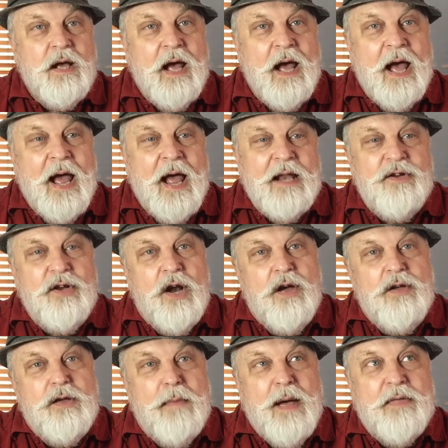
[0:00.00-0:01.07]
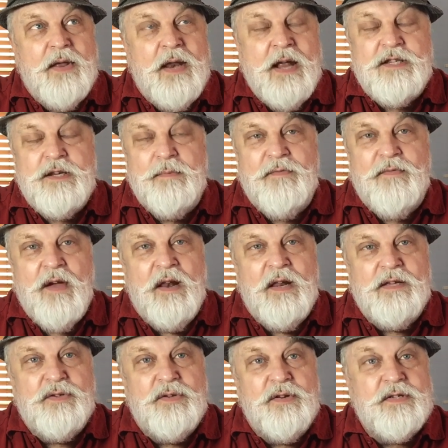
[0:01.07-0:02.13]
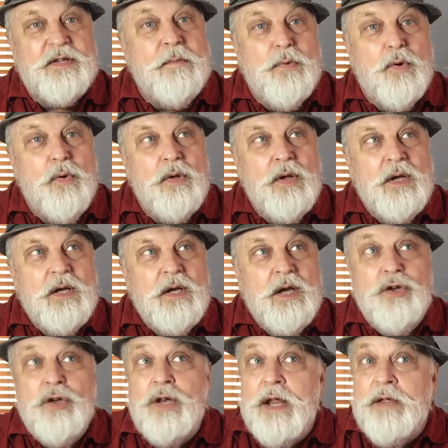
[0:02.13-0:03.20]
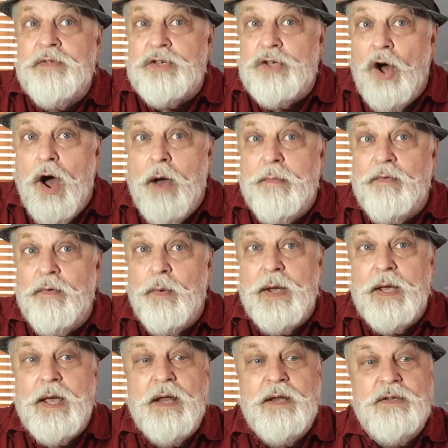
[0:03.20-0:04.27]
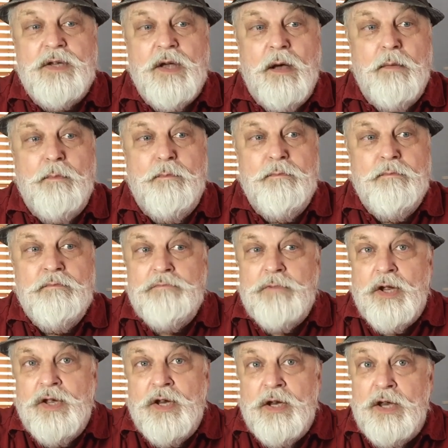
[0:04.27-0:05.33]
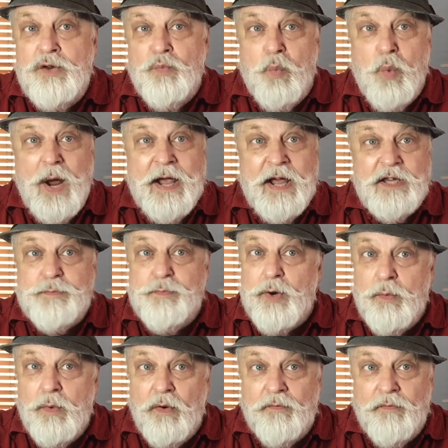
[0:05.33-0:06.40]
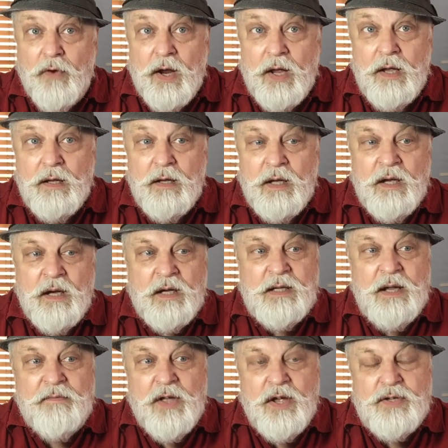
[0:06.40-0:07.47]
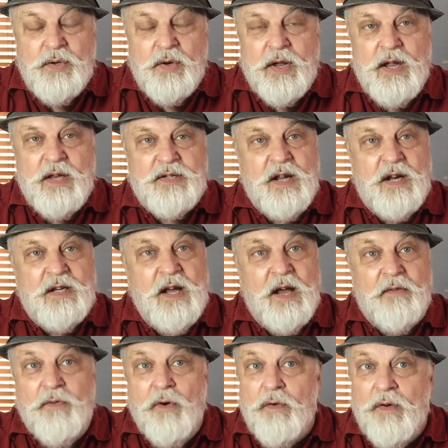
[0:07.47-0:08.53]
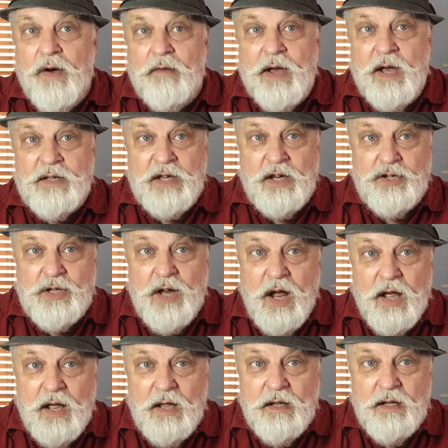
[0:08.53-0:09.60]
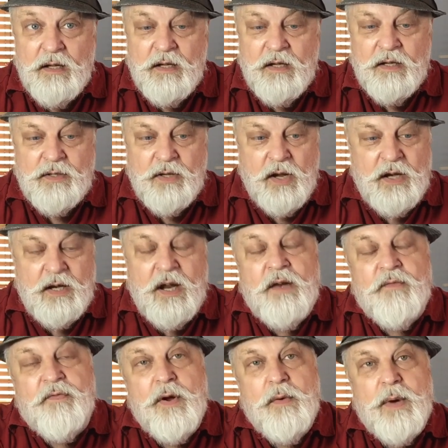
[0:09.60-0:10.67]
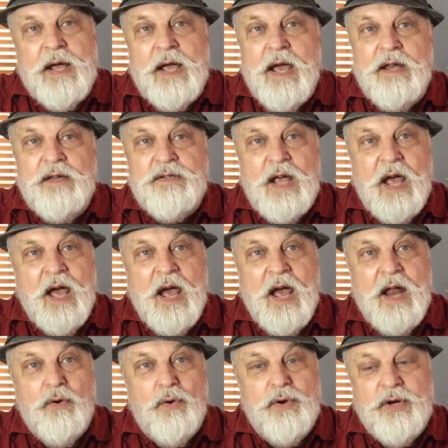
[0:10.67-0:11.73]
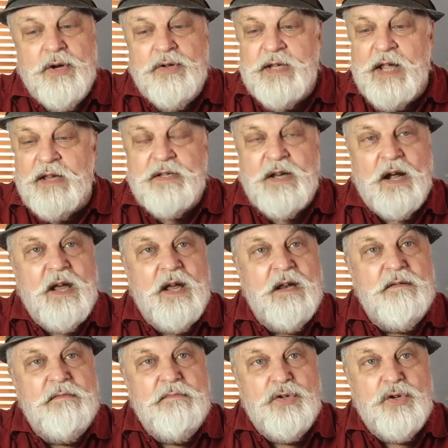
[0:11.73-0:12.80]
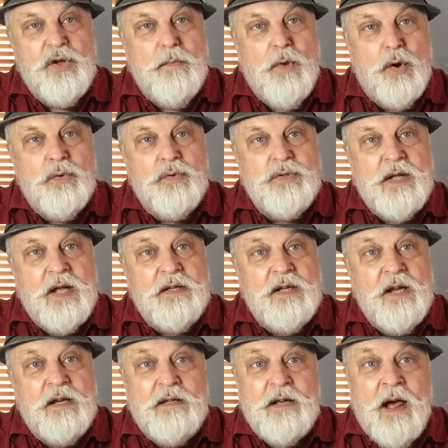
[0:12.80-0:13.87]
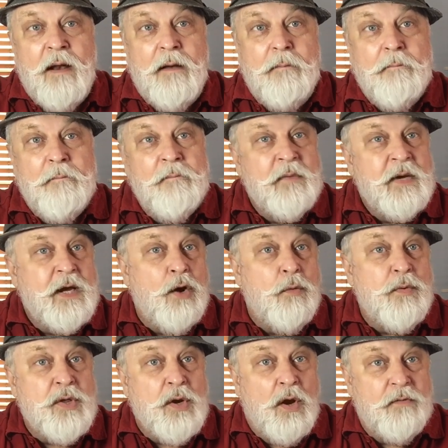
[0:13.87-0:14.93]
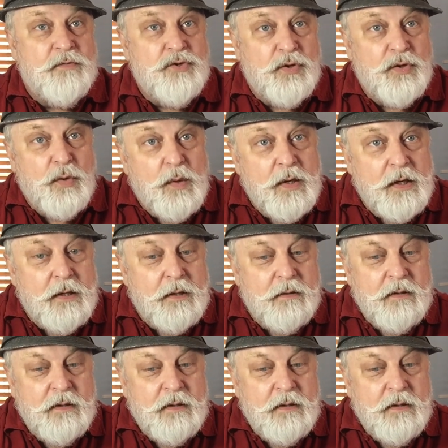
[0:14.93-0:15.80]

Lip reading: And, your method has to be fairly sort of simple. You need the time every weekend, so, you need weekends pretty well free, because even those sort of kits are going to take 4 or 5 hours each day. So you'd need free weekends, and all you do is get stuck in, do your models, that's it, done. Get on with your life during the week.